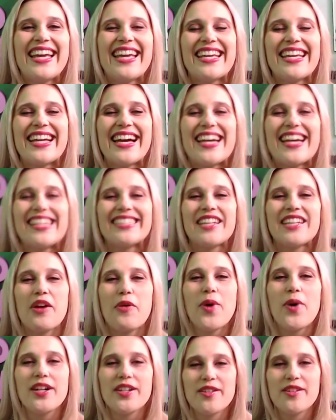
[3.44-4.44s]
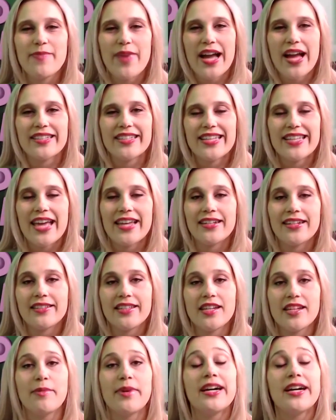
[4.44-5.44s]
Hey guys, welcome back to Canon
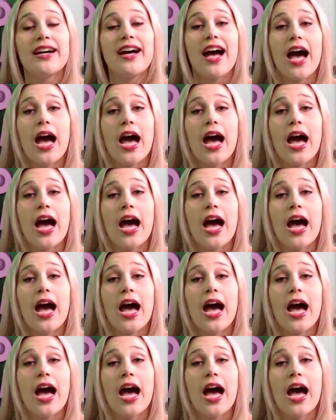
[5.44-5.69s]
Cinema.